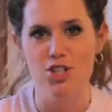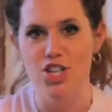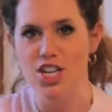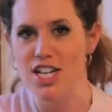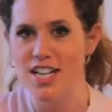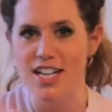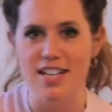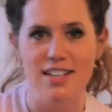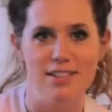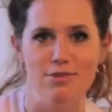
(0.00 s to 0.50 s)

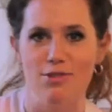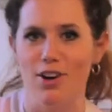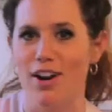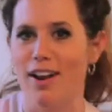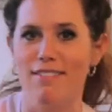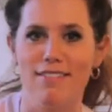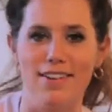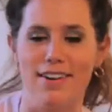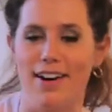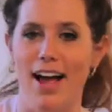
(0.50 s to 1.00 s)
cheating,
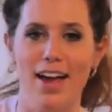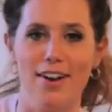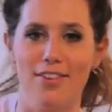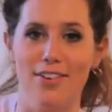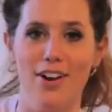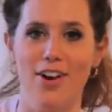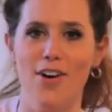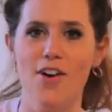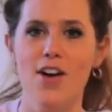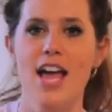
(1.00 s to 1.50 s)
whatever, I
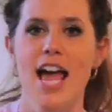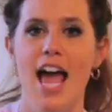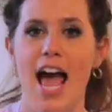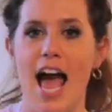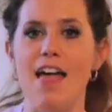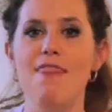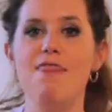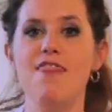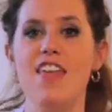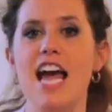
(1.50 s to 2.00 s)
don't know. And